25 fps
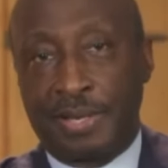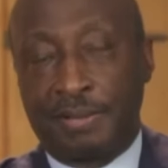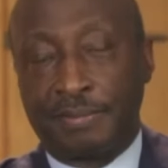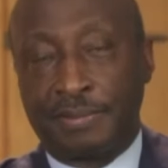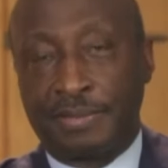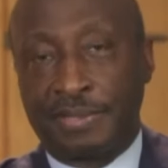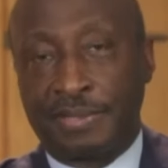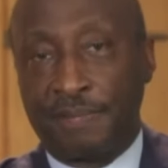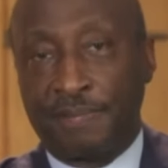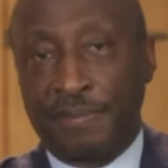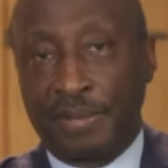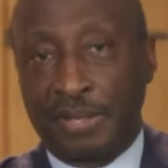
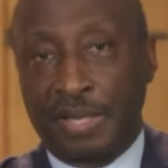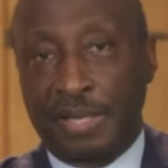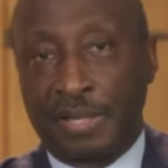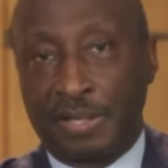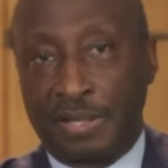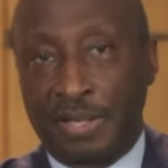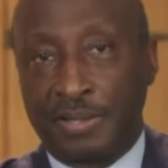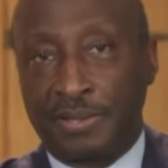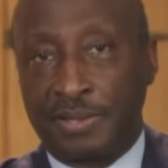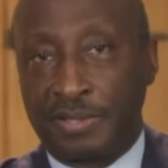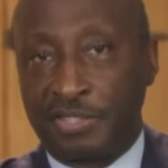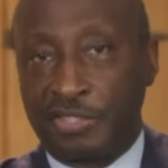something that
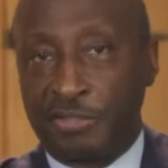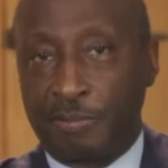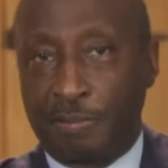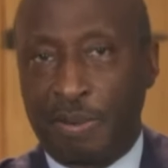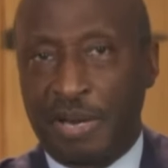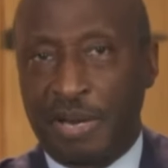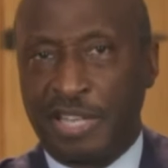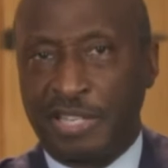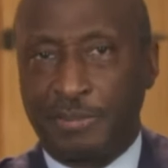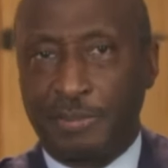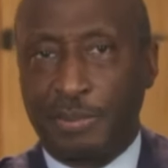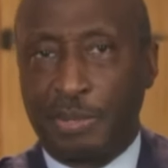doesn't
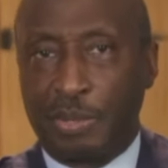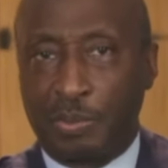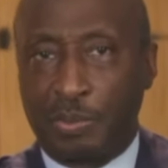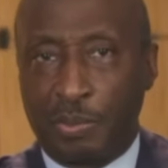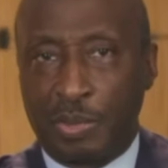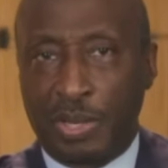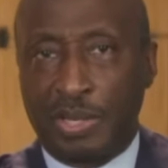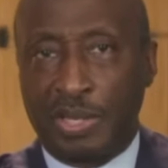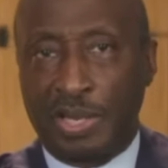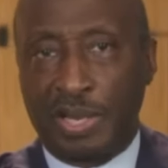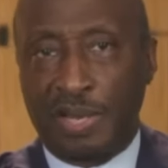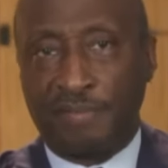surprise me on
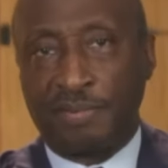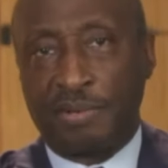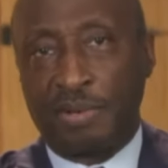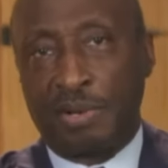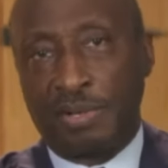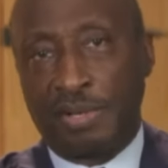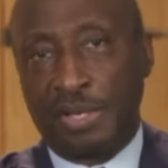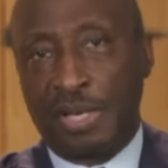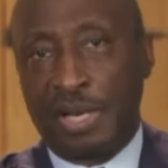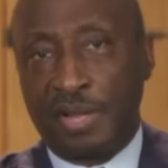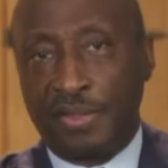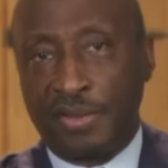one level.
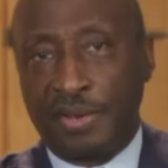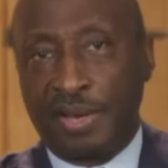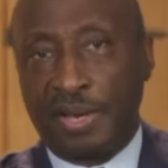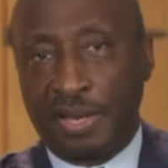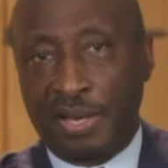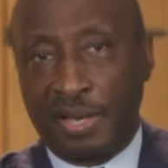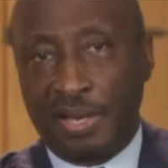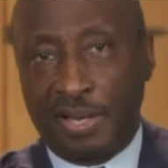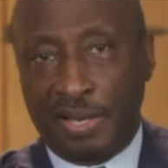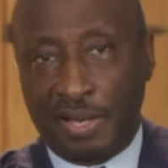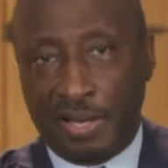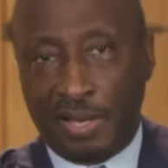On the other
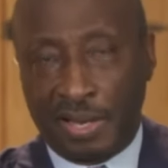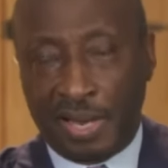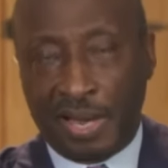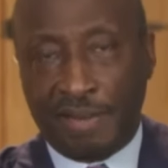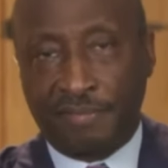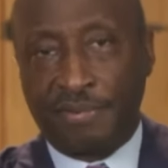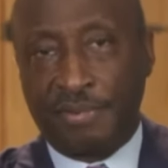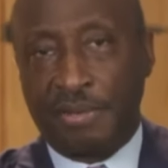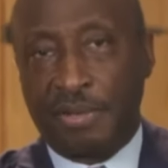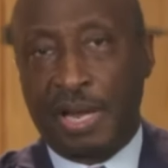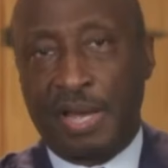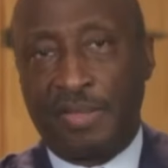
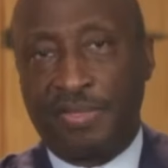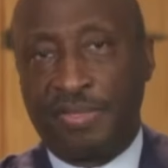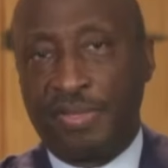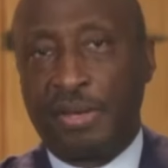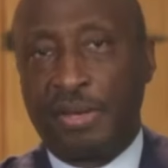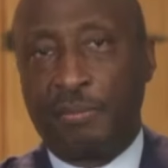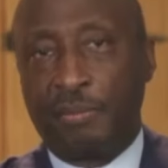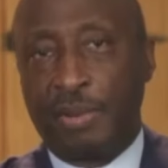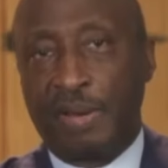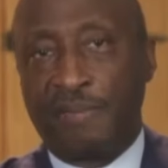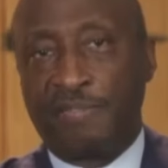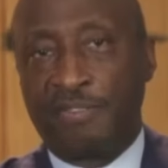level, I
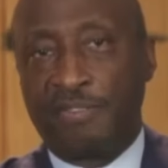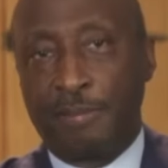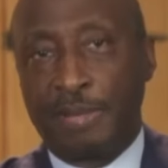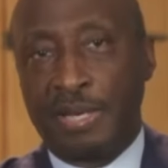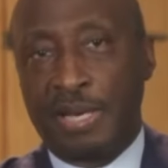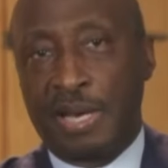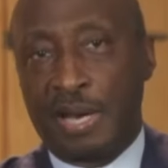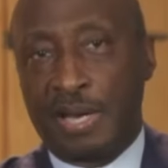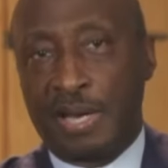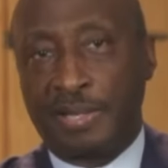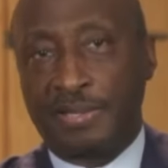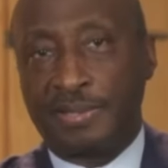think we have to
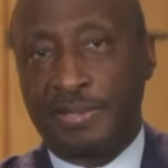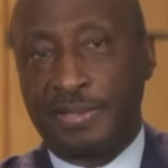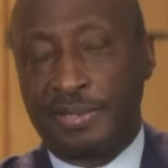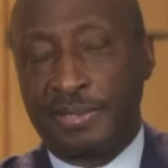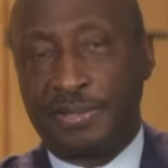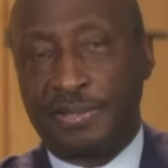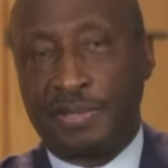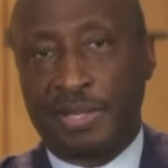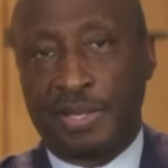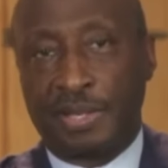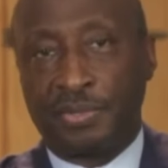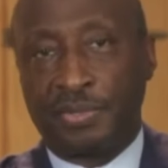be honest in
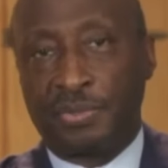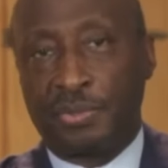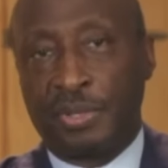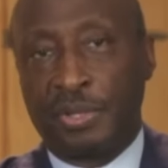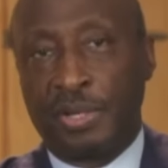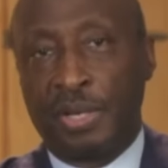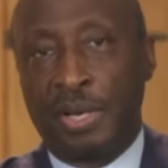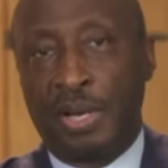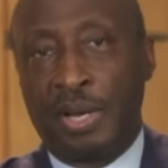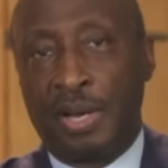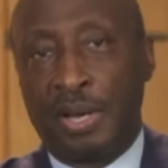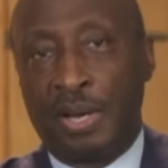this
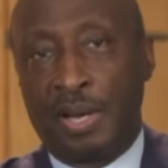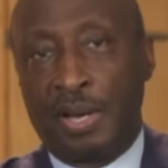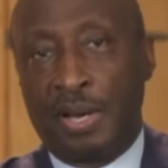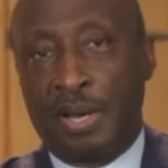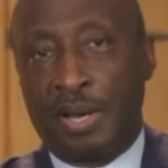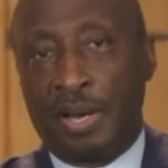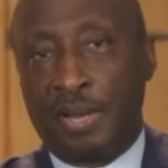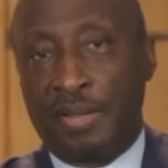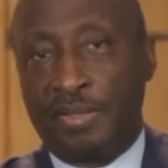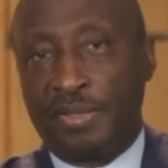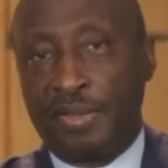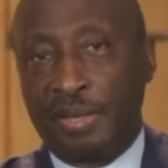country.
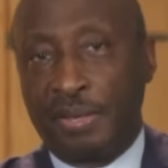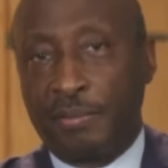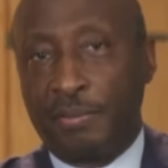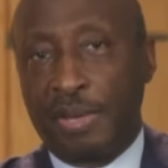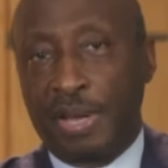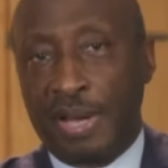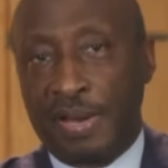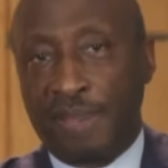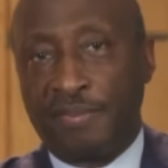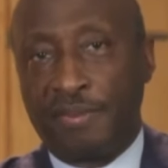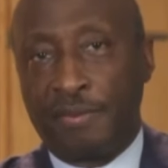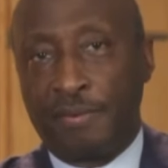I think
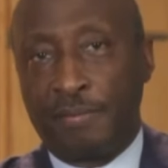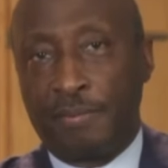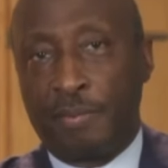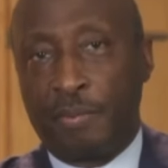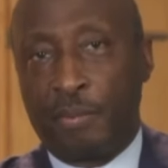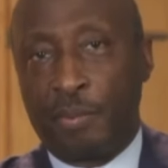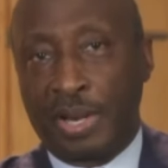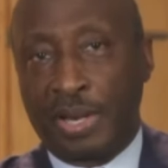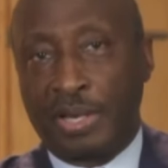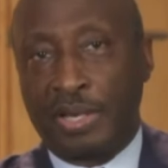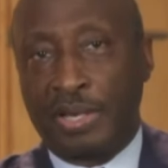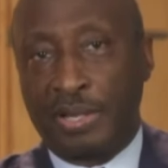we have to
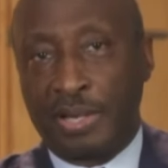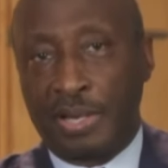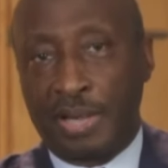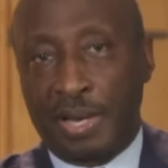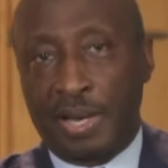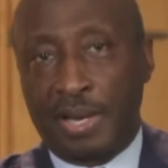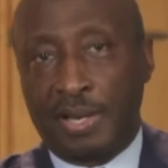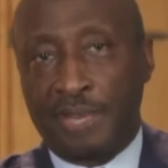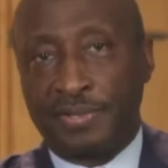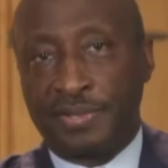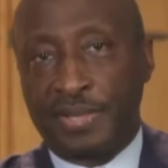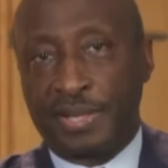
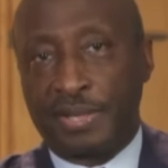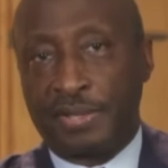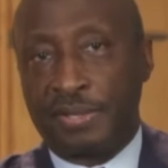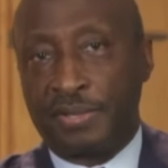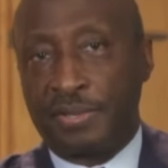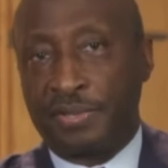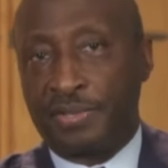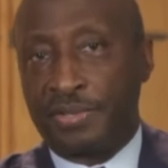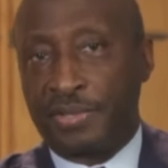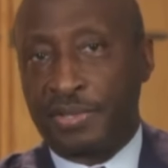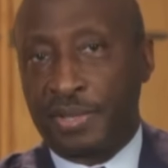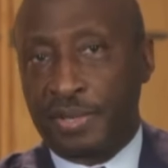recognize that
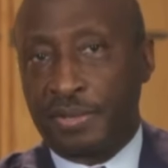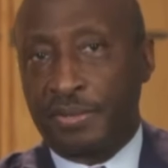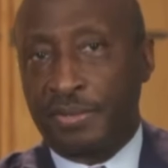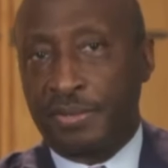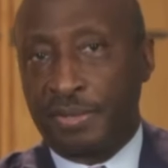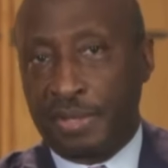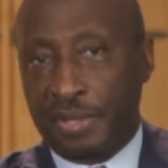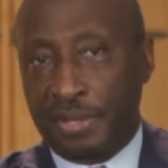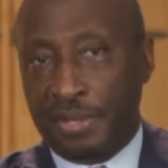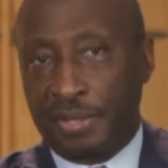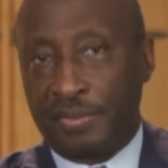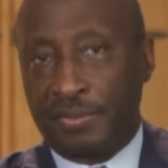there's
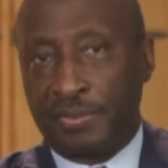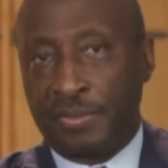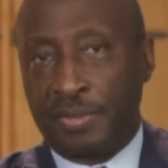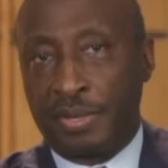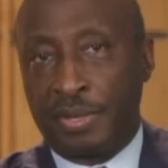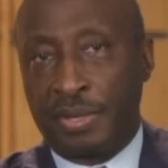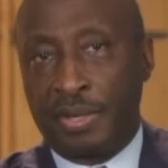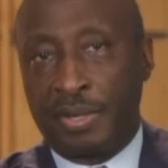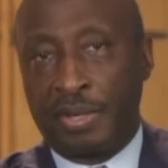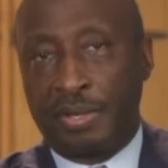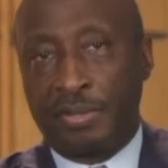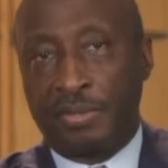subtleties
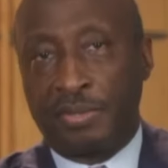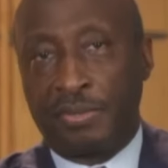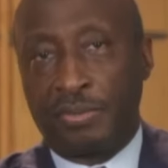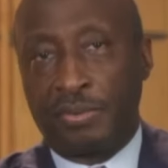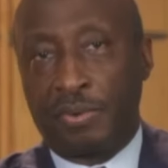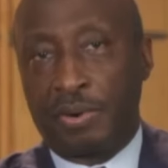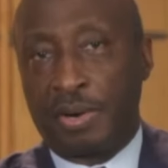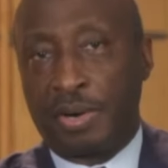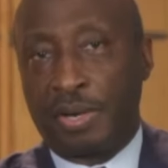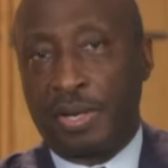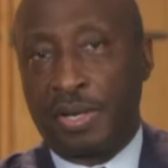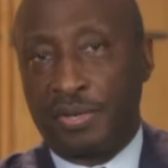
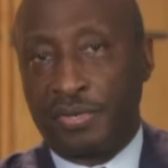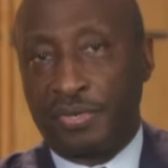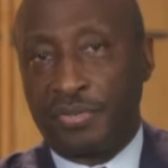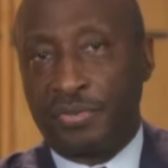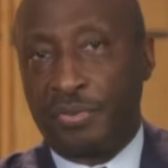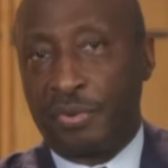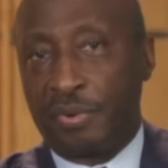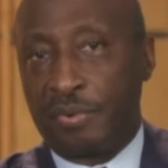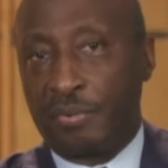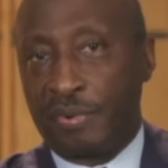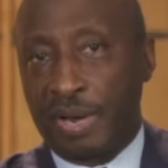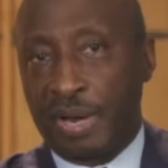to our
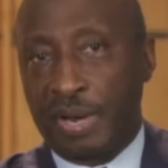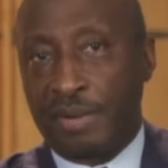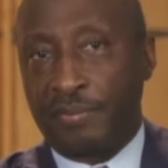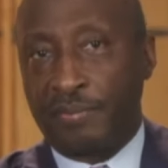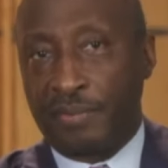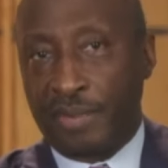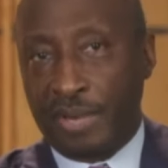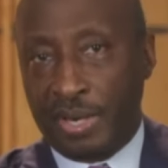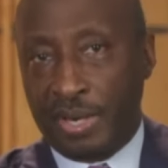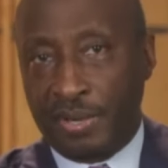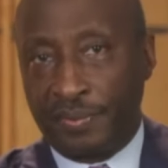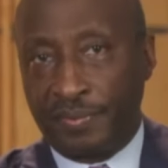history
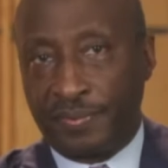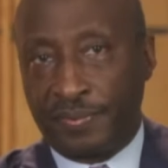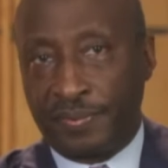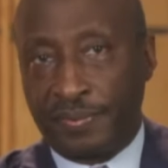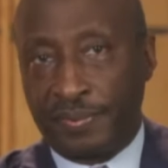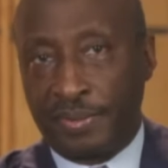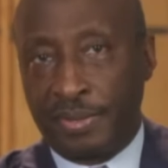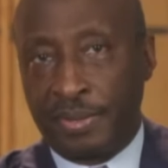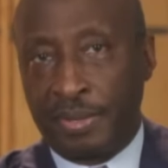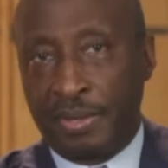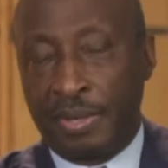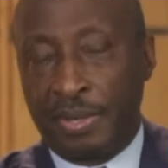around
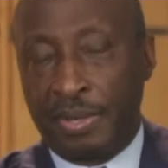race,